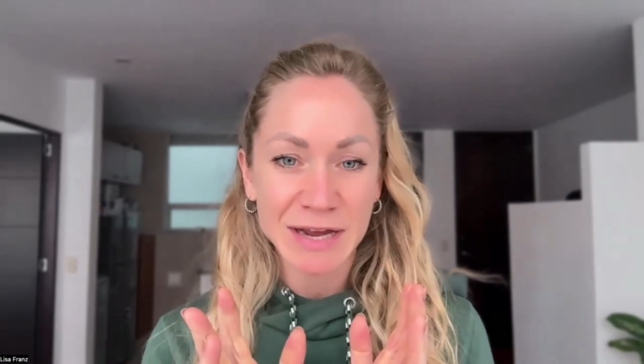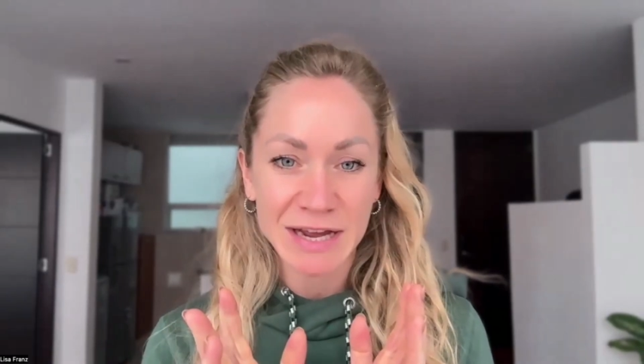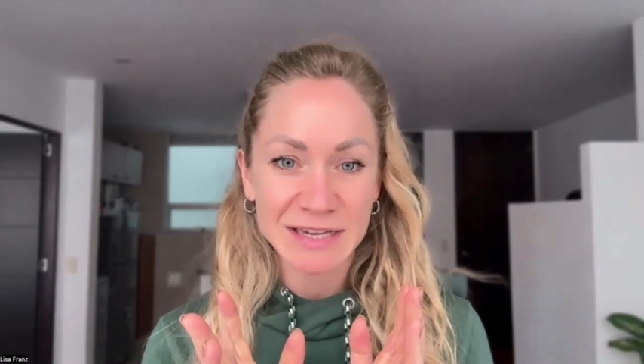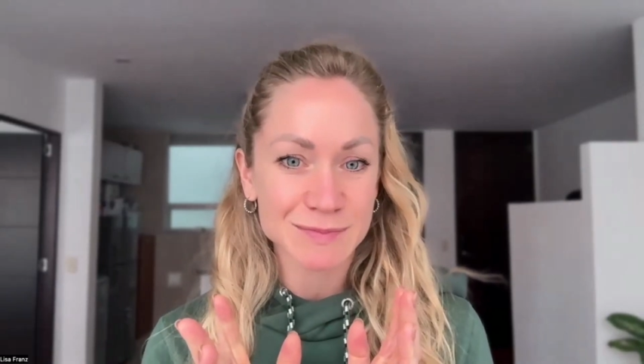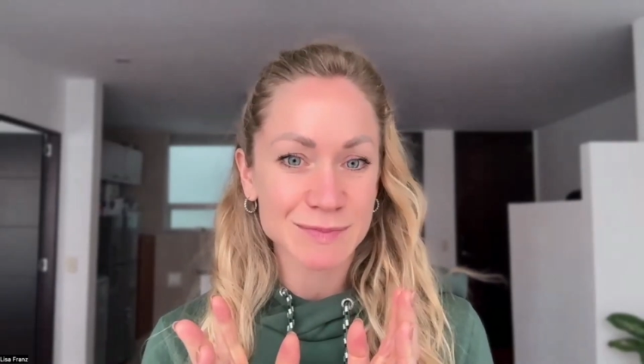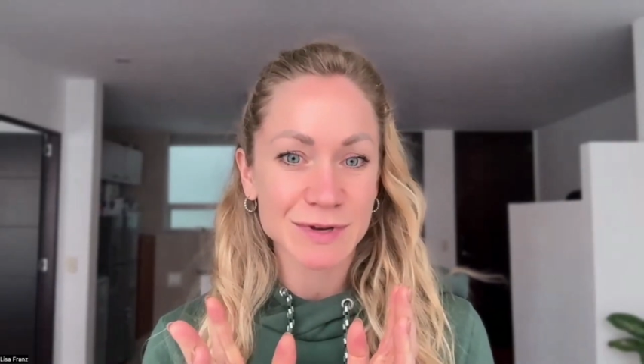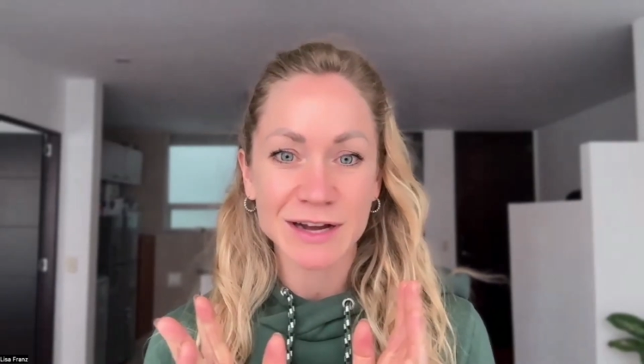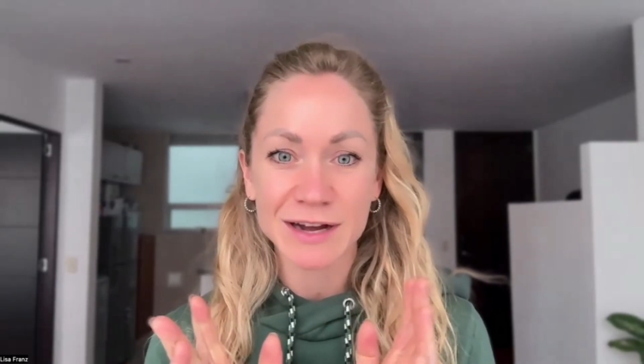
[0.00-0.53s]

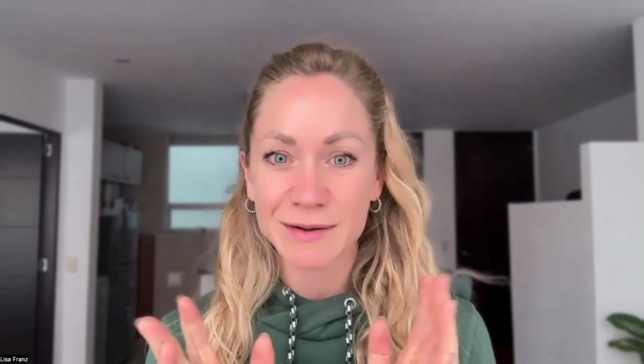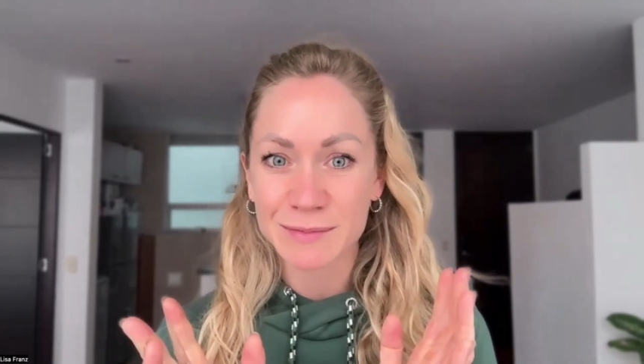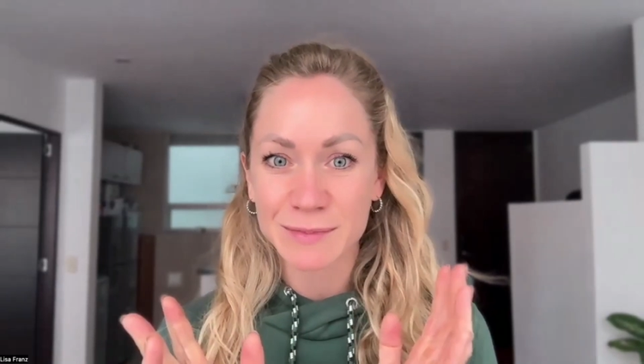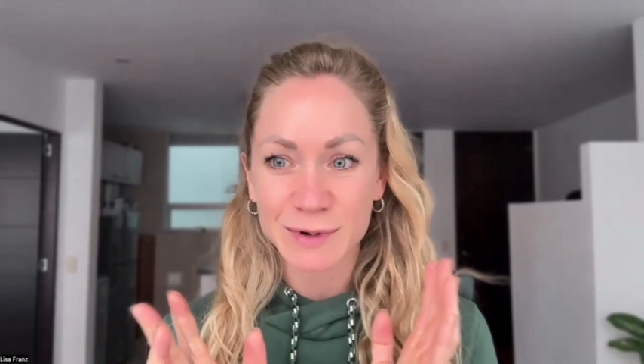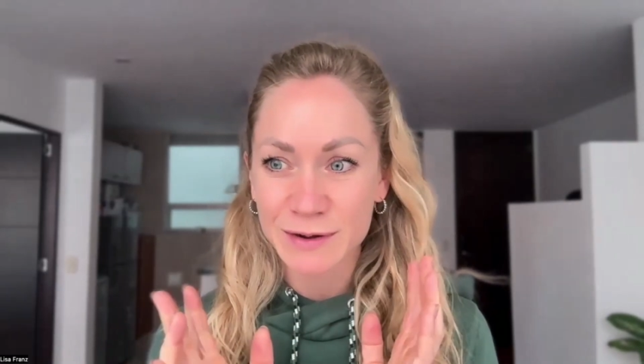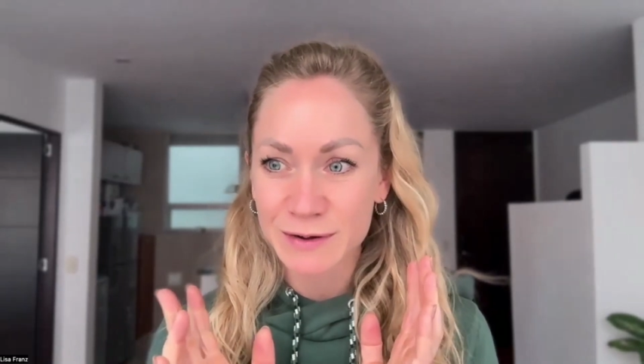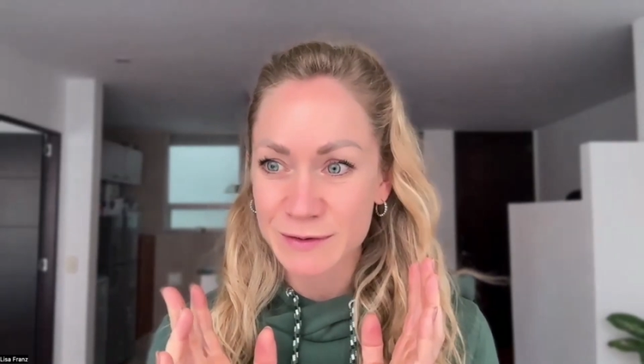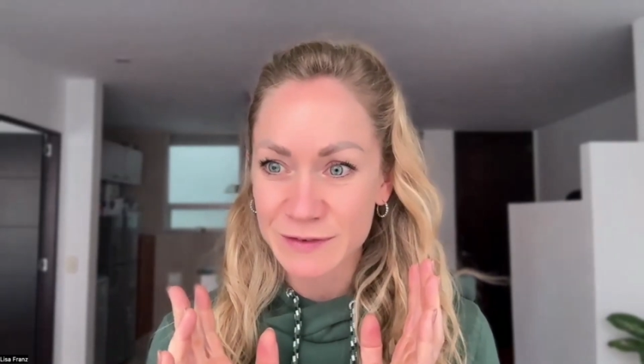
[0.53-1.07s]
has become
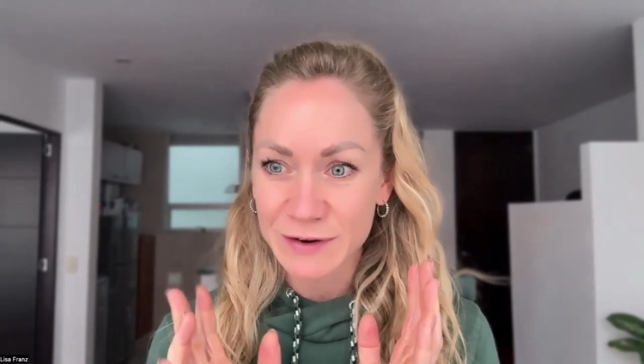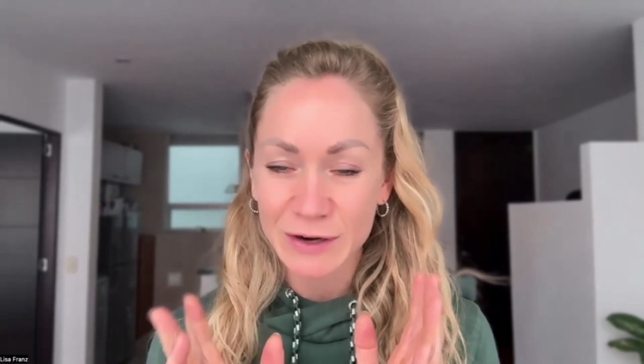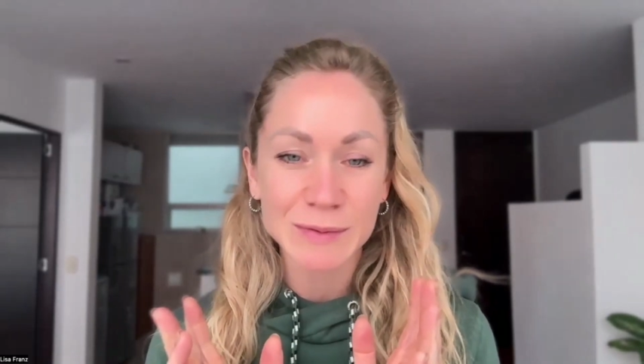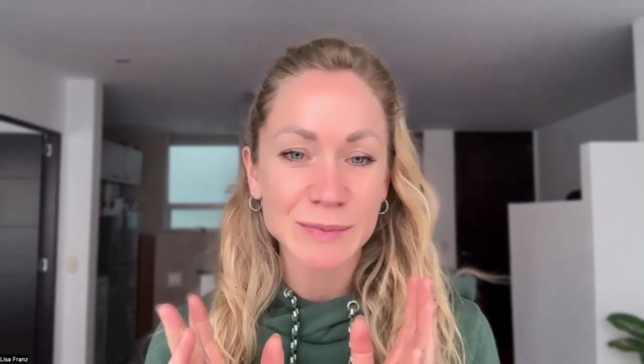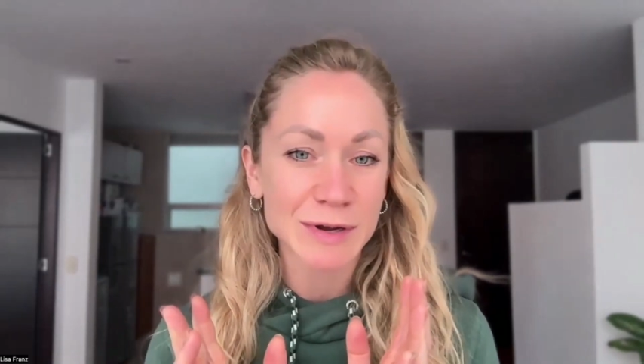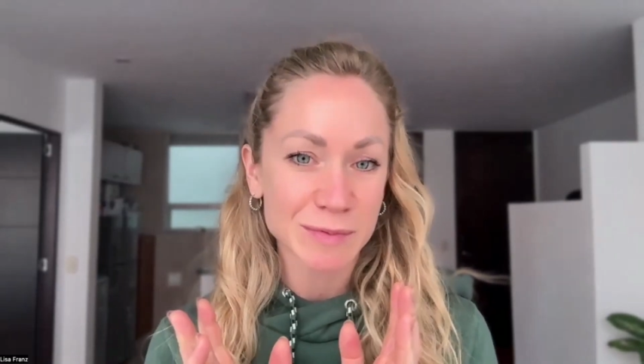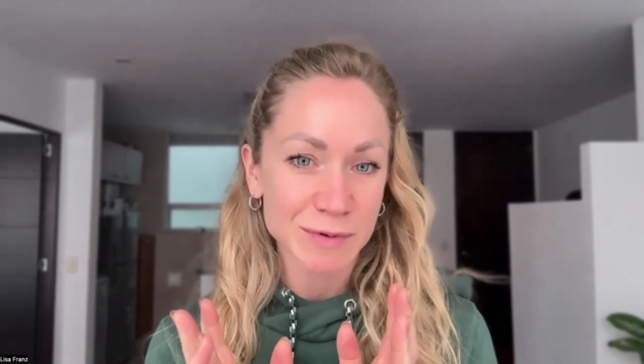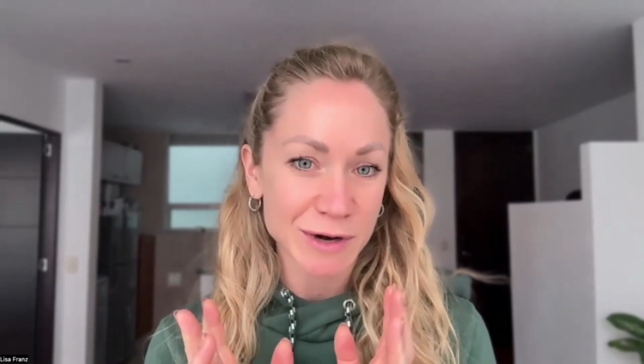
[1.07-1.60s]
a very
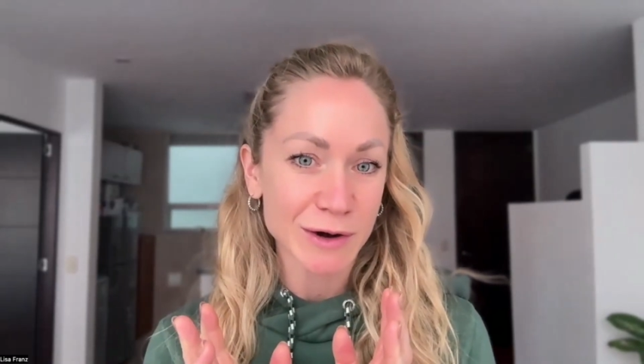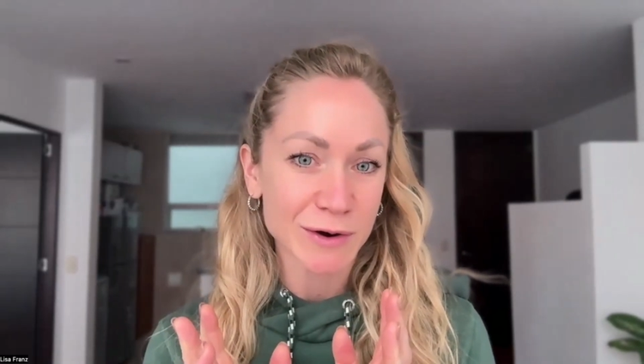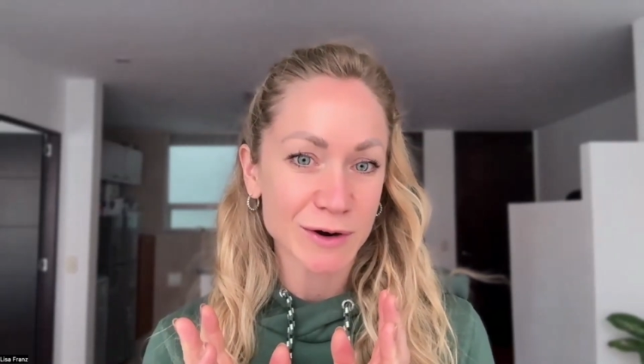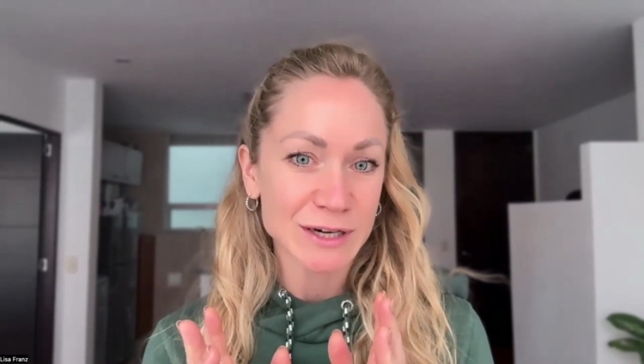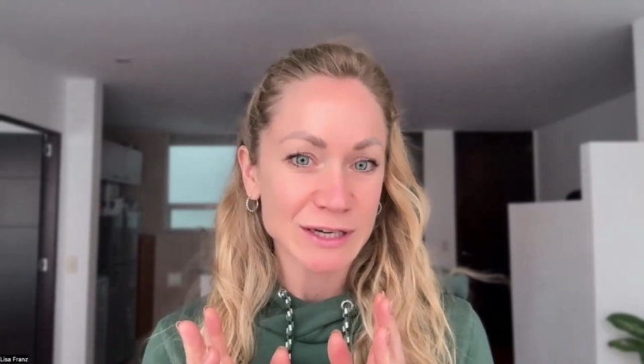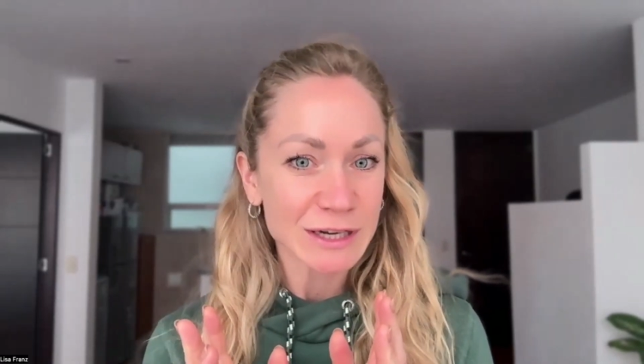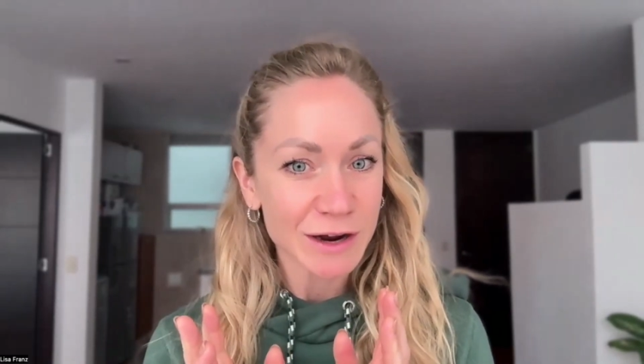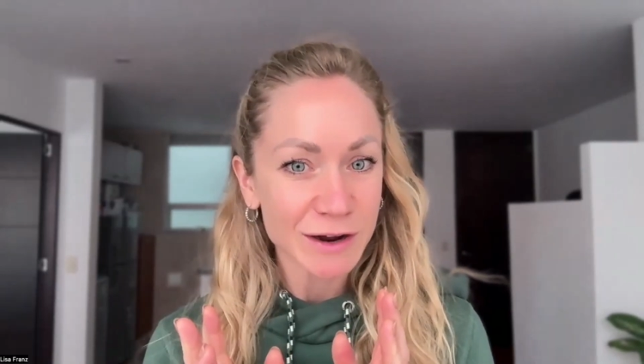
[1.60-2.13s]
big
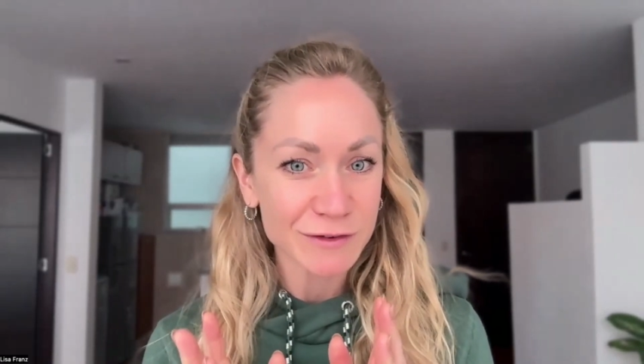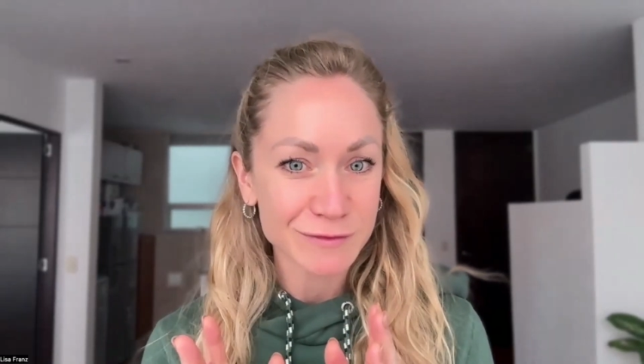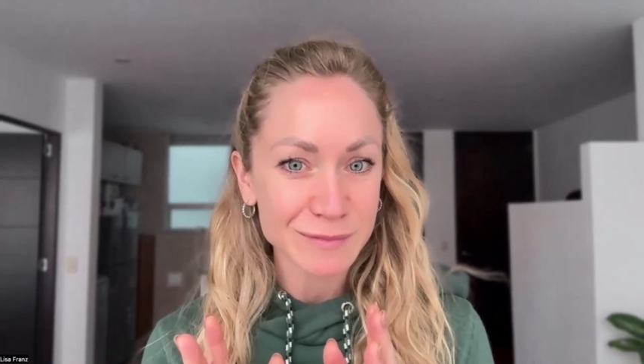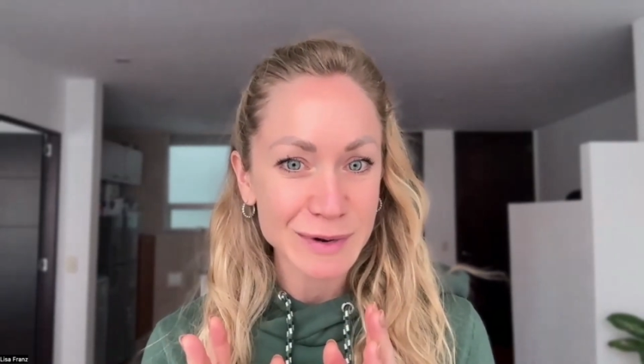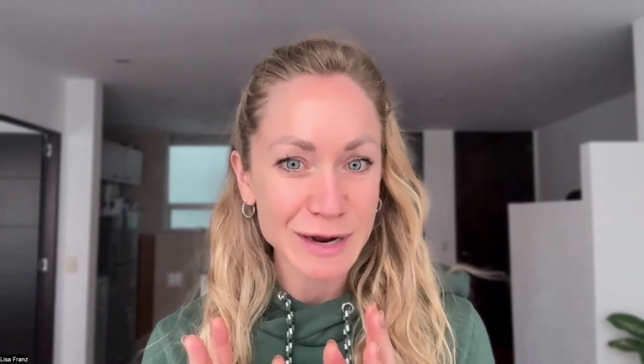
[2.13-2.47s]
priority of